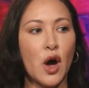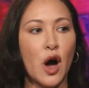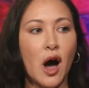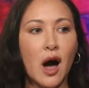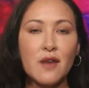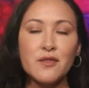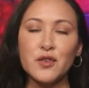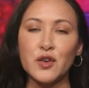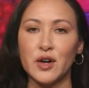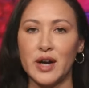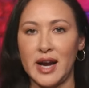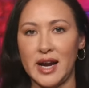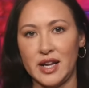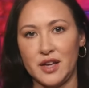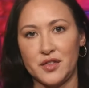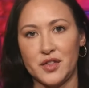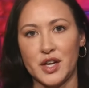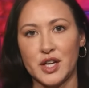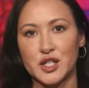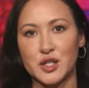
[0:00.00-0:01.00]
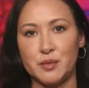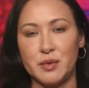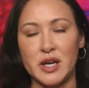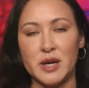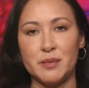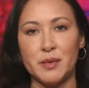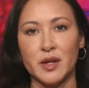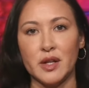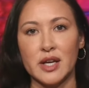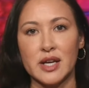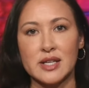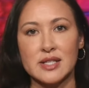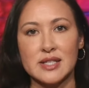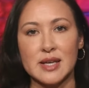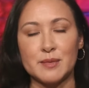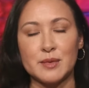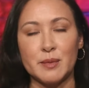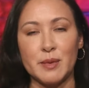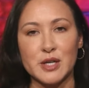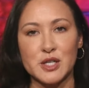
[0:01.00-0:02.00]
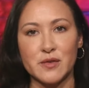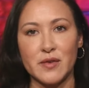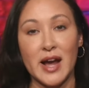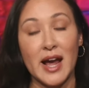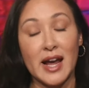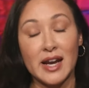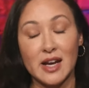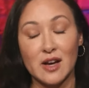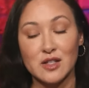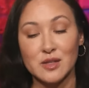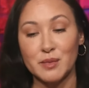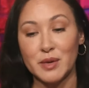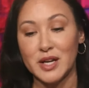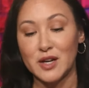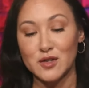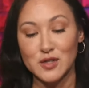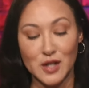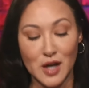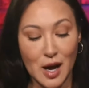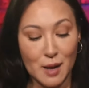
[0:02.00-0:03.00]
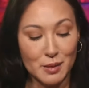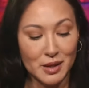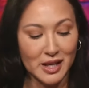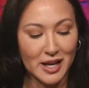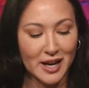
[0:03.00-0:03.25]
offer anything to people except a bunch of handouts. But here's Kamala